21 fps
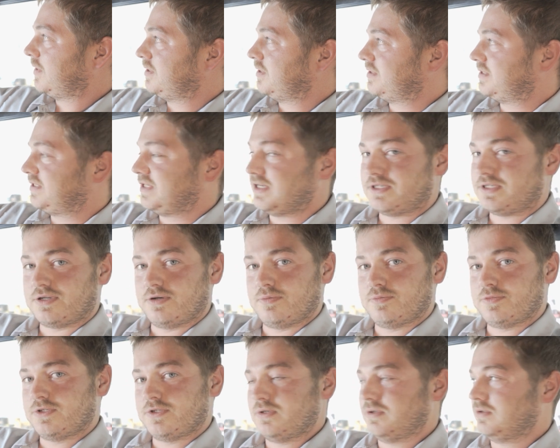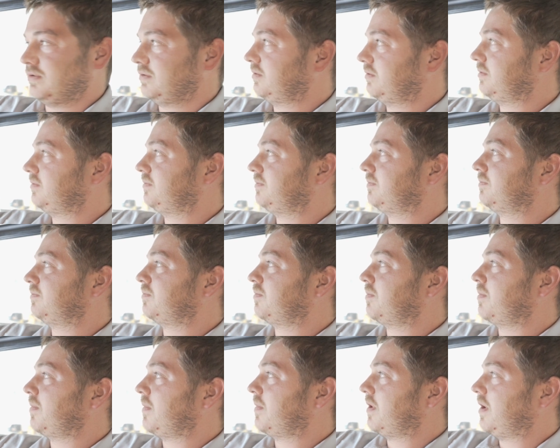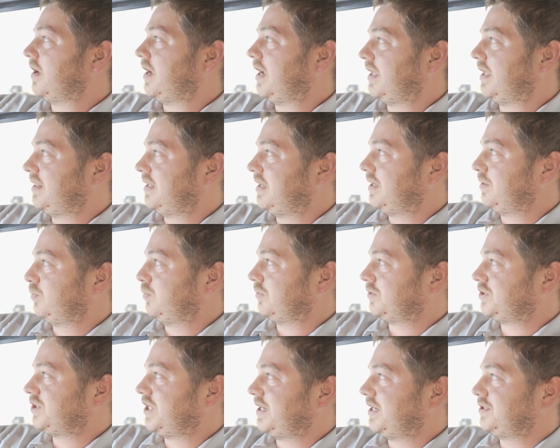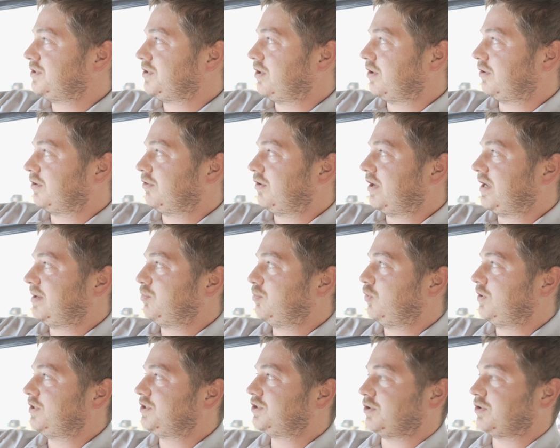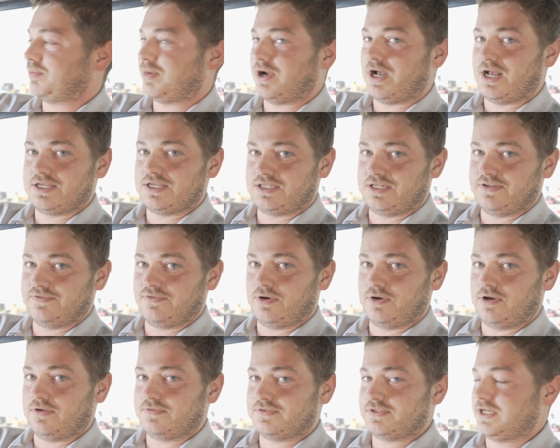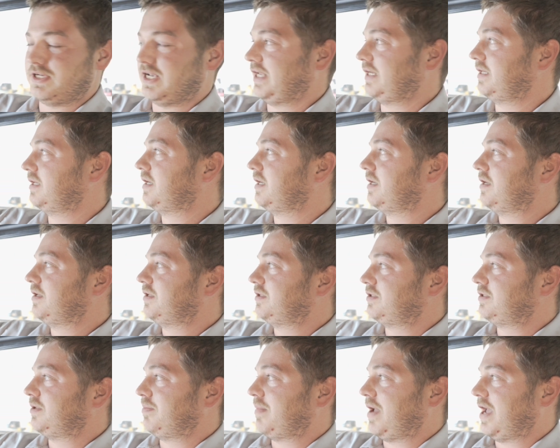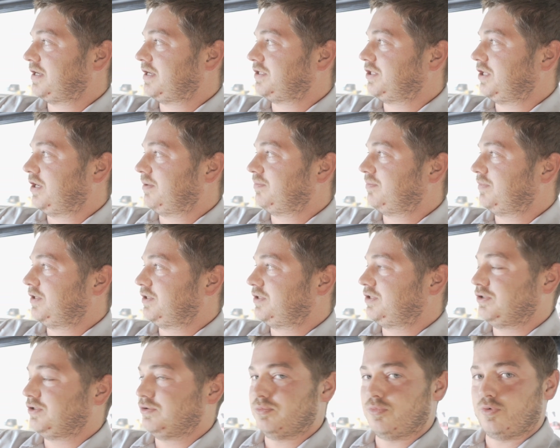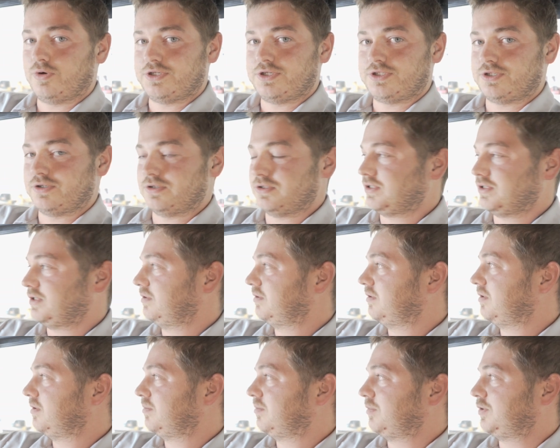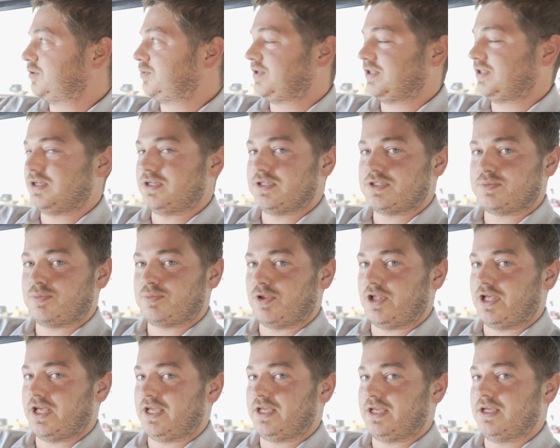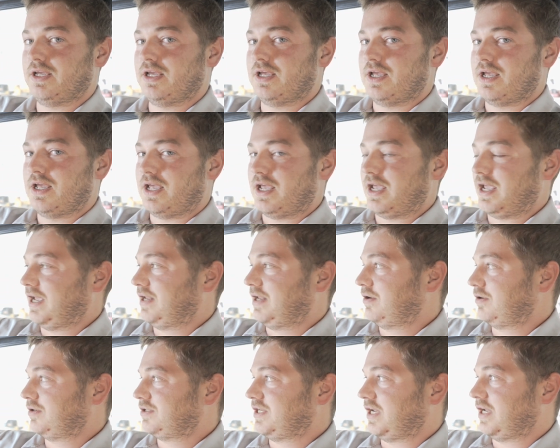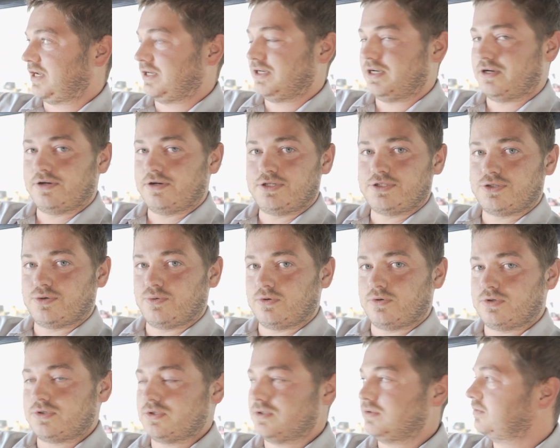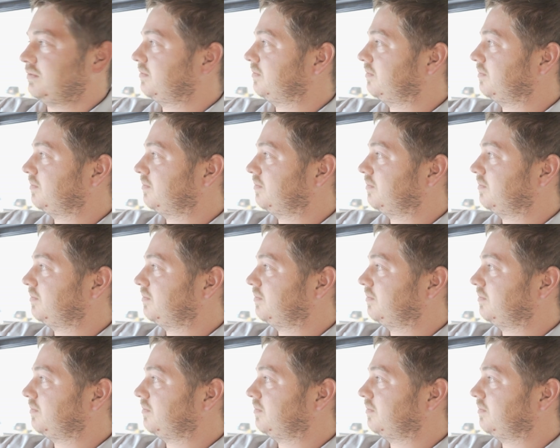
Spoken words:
systems, and then we'll change our grain moisture positive offset to match up the two moistures between the display and our secondary source.